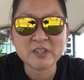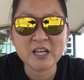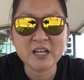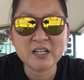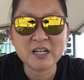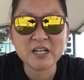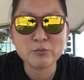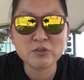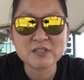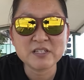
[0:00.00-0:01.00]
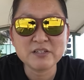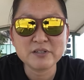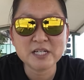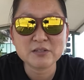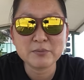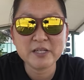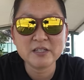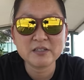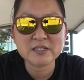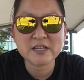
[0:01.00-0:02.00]
And I will see you next week.
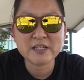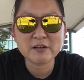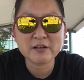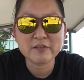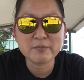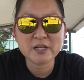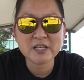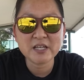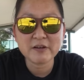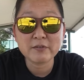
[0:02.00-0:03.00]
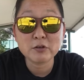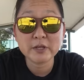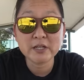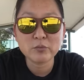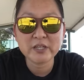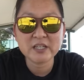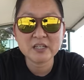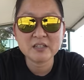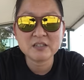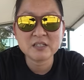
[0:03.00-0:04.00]
Take care, everybody. Have a great
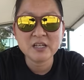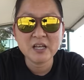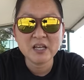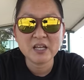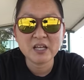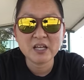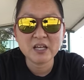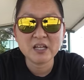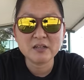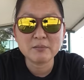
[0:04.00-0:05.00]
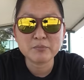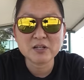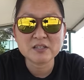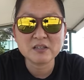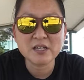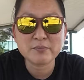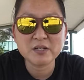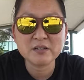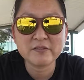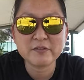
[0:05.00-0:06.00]
weekend. And press the like
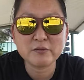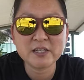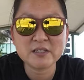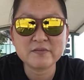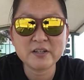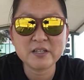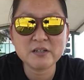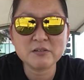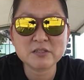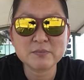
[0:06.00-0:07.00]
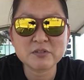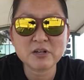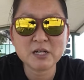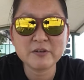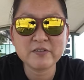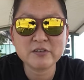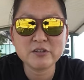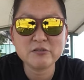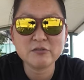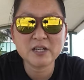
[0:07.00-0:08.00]
button if you like this video. Subscribe if you're
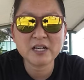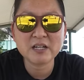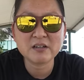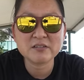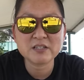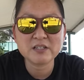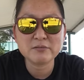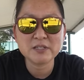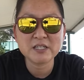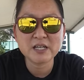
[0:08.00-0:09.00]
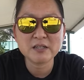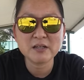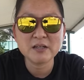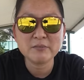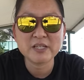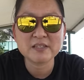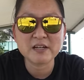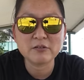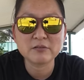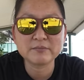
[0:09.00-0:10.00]
new. And I'll see you again. Peace
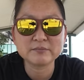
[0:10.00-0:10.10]
out.